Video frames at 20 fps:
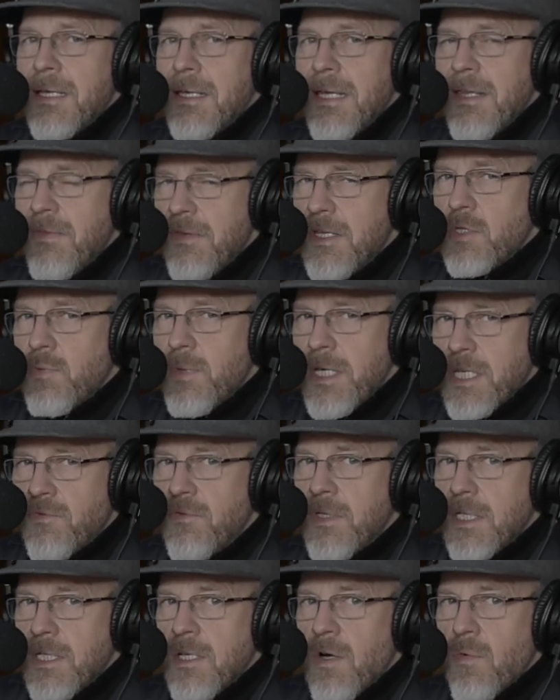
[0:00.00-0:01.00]
In this week's
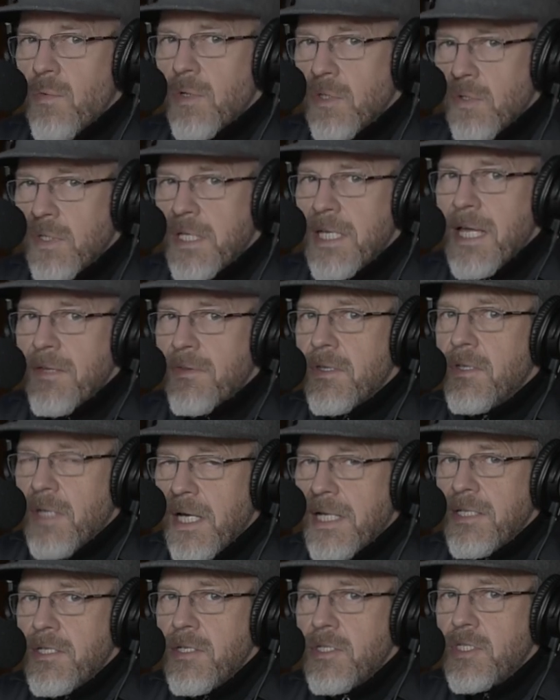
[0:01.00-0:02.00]
video, we're looking at the
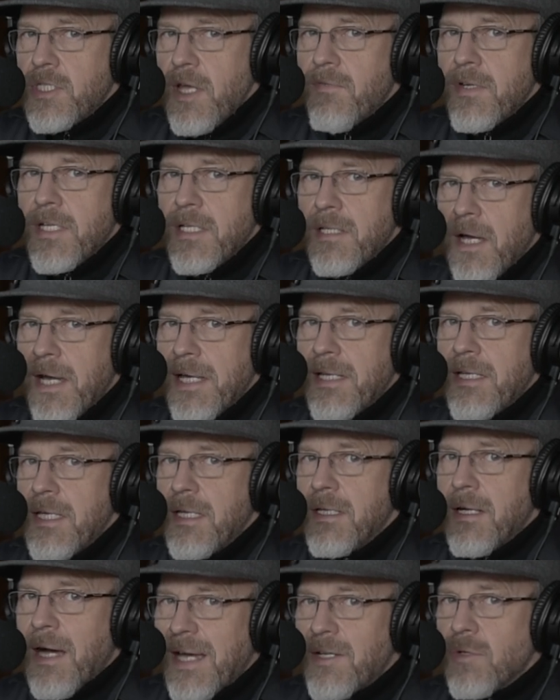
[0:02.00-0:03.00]
1979
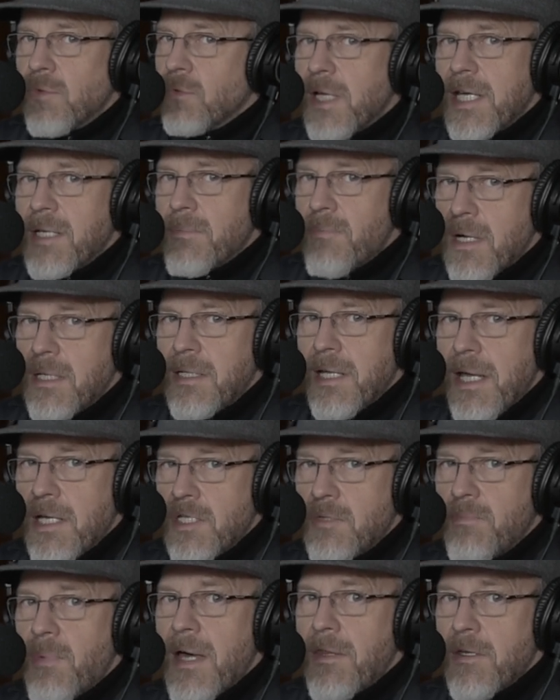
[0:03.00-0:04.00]
hit I Don't Like
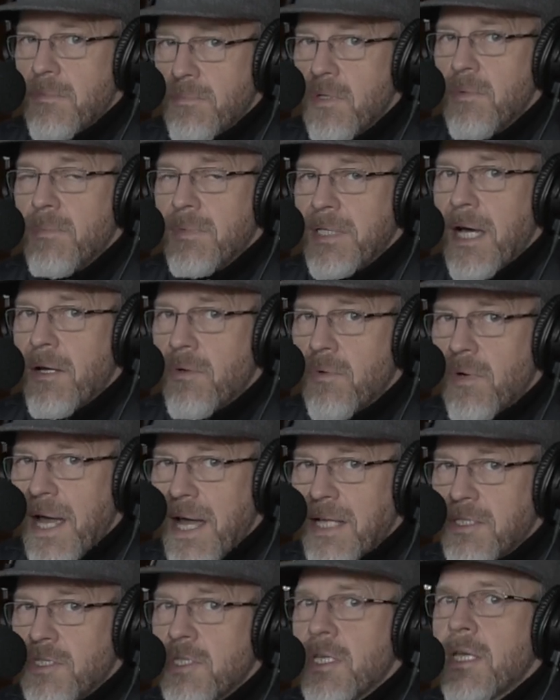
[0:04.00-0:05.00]
Mondays by the Boomtown
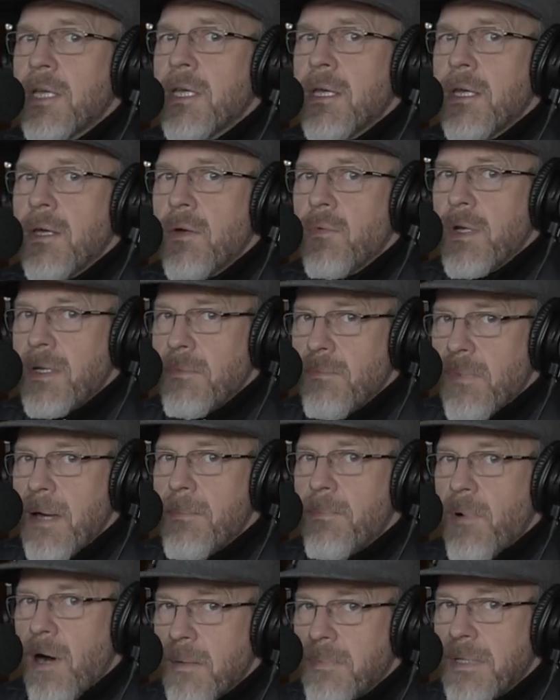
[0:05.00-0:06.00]
Rats, written by
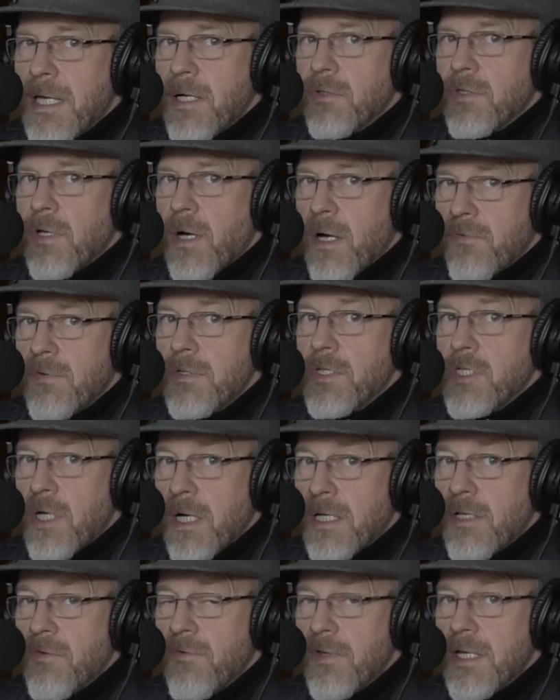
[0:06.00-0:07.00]
Bob Geldof and
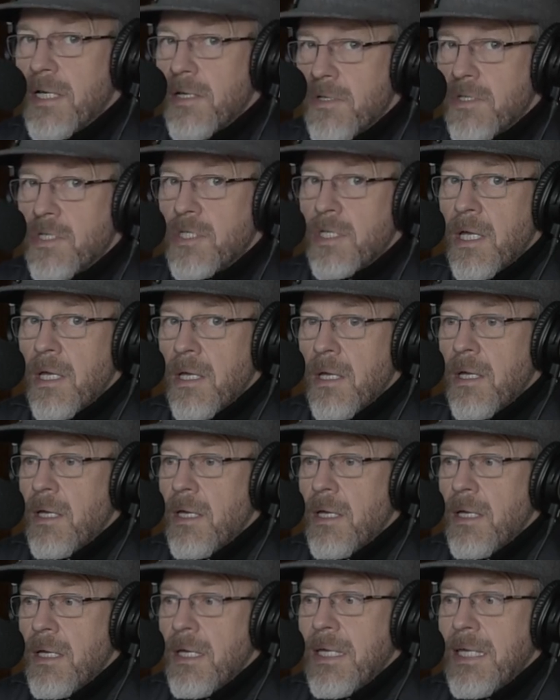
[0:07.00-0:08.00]
Johnny Fingers.
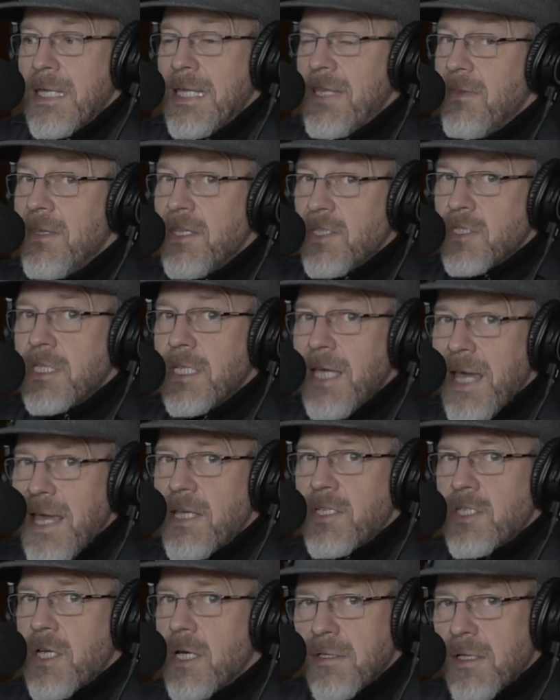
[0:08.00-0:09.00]
In this
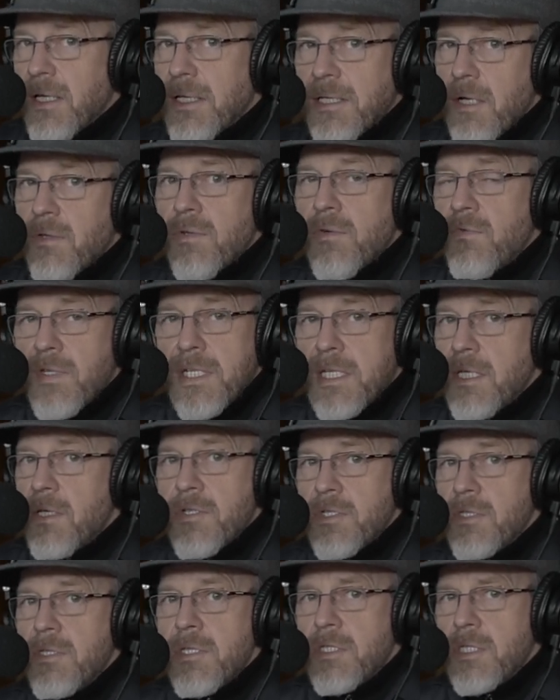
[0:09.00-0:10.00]
case, unlike other
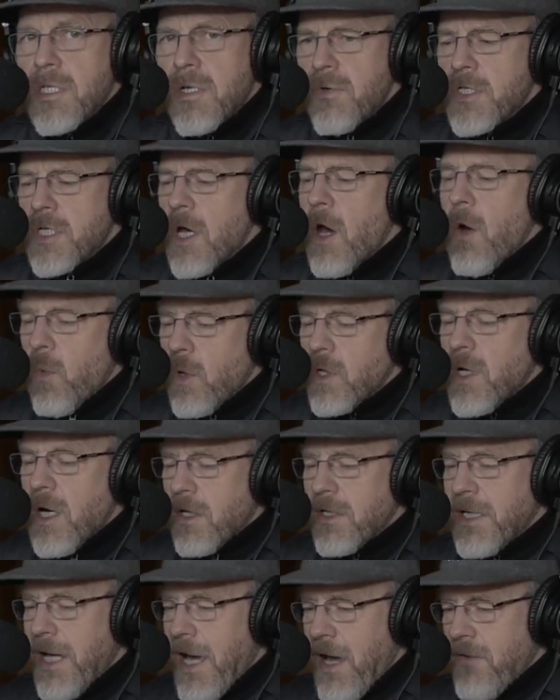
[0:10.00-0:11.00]
videos in this series, we're not
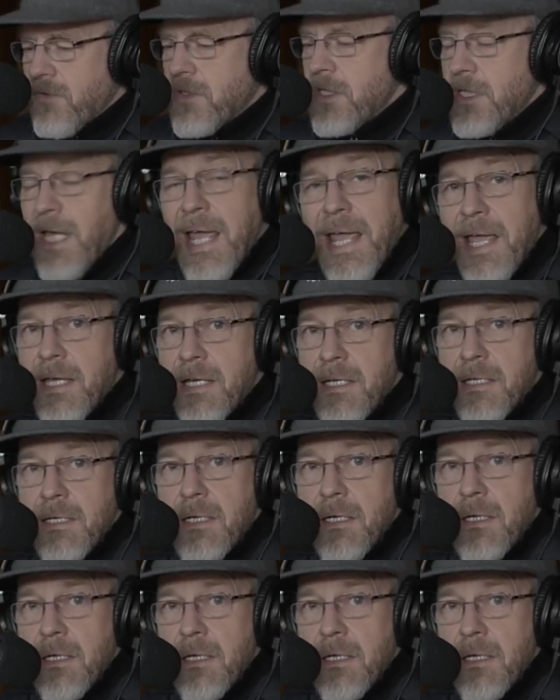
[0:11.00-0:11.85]
going to have to take